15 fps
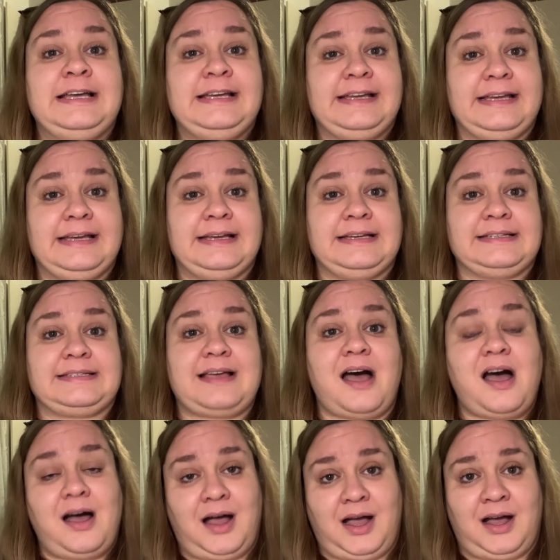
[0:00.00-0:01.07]
is
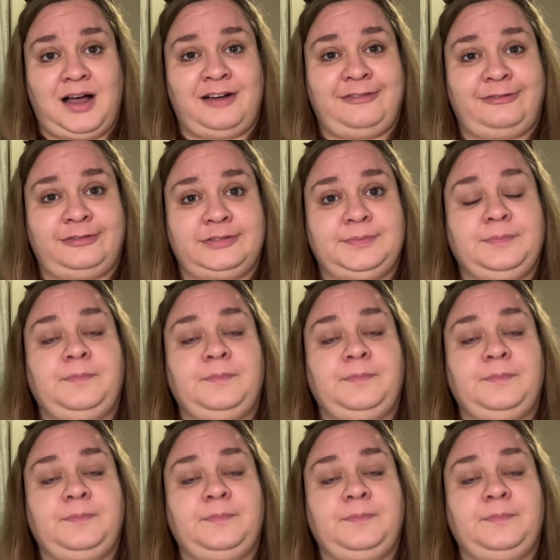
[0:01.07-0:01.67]
half,